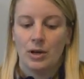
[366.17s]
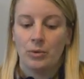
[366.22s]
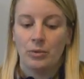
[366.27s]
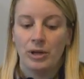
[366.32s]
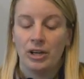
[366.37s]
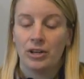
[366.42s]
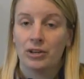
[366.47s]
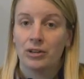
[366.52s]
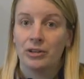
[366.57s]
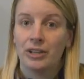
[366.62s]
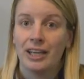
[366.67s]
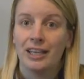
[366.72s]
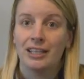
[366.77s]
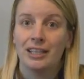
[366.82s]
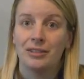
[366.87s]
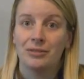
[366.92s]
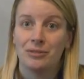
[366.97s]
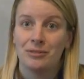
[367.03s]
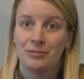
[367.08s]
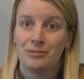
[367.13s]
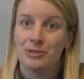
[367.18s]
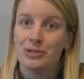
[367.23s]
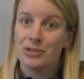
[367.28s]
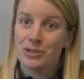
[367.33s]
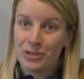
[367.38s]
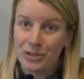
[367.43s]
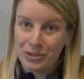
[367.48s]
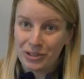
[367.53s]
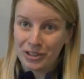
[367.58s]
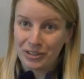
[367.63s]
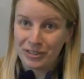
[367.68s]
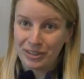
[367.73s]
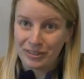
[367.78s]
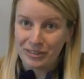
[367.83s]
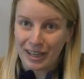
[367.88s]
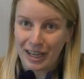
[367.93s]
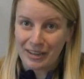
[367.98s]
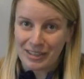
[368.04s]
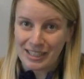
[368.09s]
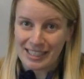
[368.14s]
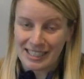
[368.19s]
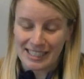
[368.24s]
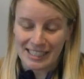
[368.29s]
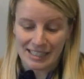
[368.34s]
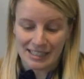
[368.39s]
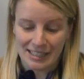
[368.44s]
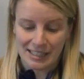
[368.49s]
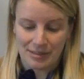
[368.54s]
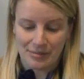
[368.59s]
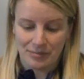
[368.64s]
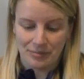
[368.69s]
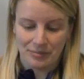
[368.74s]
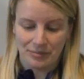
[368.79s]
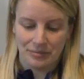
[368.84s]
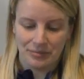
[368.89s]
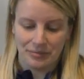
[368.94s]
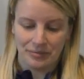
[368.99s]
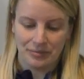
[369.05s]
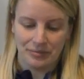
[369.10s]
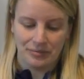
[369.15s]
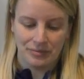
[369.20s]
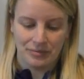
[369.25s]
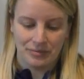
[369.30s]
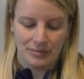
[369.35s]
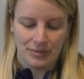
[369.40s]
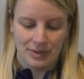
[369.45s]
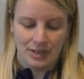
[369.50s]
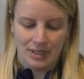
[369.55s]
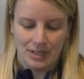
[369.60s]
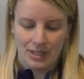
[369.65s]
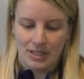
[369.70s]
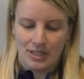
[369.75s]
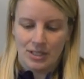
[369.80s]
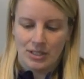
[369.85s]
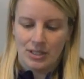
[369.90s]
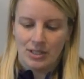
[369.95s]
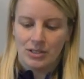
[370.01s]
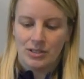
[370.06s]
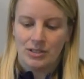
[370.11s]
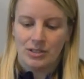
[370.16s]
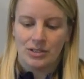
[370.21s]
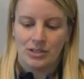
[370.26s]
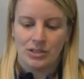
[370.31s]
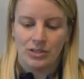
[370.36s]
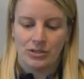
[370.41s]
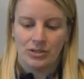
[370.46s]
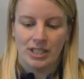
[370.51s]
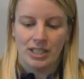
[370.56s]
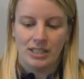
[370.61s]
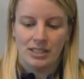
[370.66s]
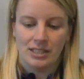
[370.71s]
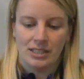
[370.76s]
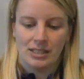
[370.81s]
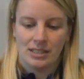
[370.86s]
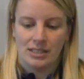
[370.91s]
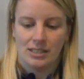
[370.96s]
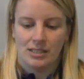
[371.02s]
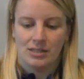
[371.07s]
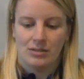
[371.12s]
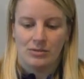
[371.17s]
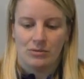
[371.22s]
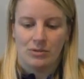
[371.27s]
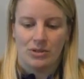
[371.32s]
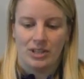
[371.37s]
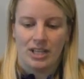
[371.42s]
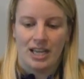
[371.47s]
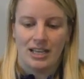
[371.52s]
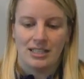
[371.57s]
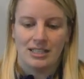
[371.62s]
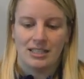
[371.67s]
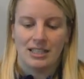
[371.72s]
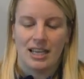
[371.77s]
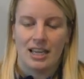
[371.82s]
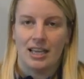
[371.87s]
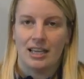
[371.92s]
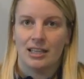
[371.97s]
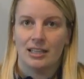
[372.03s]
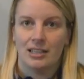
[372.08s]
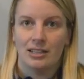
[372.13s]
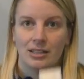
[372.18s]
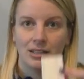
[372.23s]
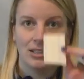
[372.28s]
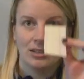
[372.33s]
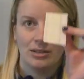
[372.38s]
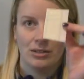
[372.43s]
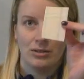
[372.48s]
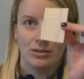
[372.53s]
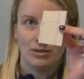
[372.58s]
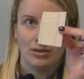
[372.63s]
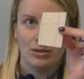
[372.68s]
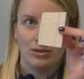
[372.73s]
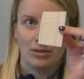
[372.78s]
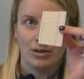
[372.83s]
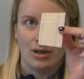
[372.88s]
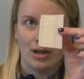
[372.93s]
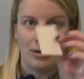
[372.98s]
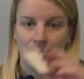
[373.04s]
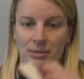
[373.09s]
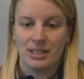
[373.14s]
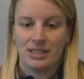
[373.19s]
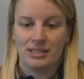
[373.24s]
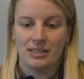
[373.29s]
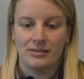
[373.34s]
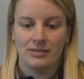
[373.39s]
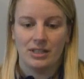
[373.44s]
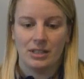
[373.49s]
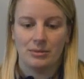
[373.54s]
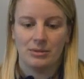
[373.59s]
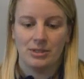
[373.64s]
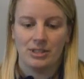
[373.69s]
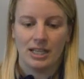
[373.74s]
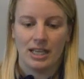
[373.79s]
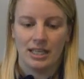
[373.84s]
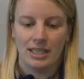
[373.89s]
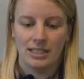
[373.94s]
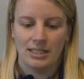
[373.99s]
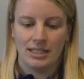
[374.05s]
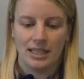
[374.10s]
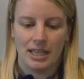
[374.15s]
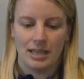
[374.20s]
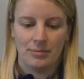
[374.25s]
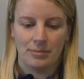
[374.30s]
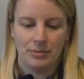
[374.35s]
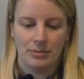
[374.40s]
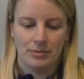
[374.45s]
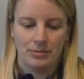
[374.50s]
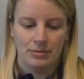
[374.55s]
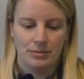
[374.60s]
We are creating 2 different viruses. Students will then take a piece of double-sided tape